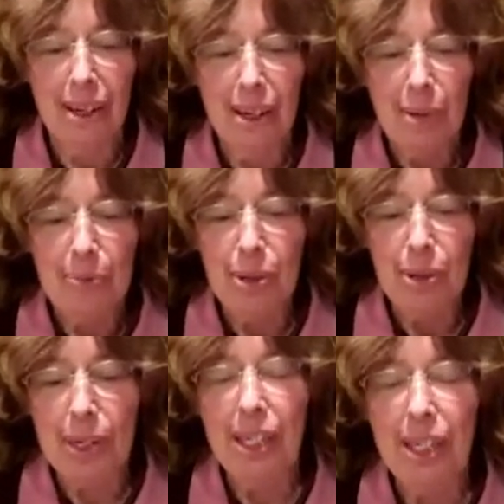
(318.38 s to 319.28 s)

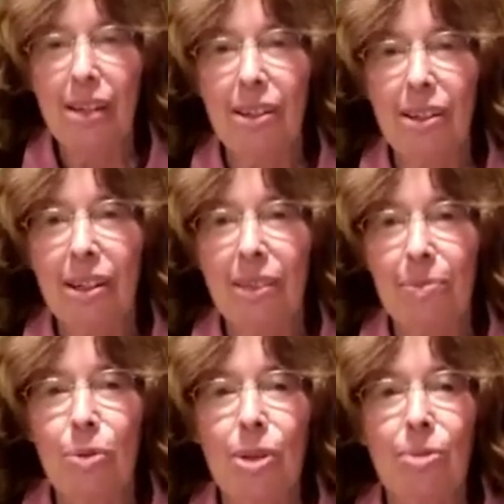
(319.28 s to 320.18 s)
between Nigla,
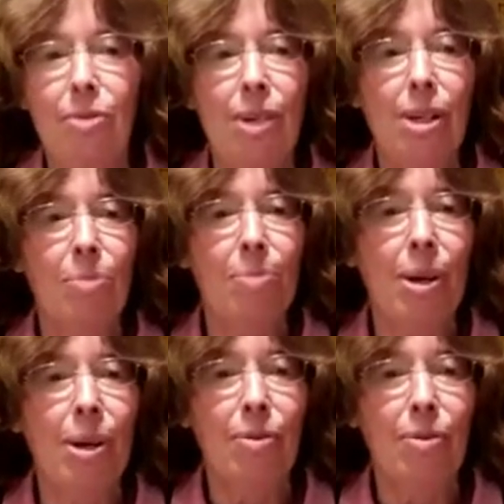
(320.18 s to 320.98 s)
between the revealed part of